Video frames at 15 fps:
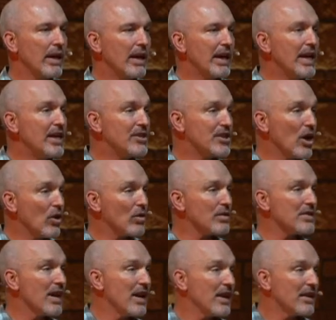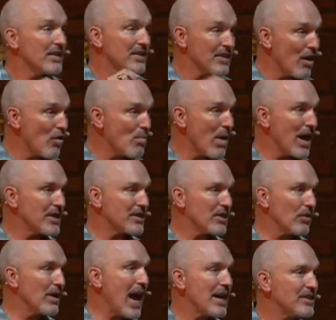He chose so much so,
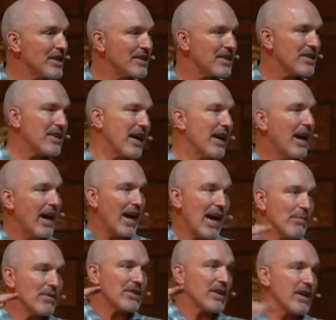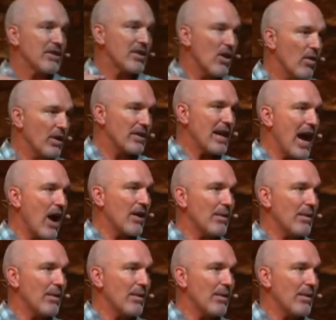not just to say, hey, I'm just going to tone it down.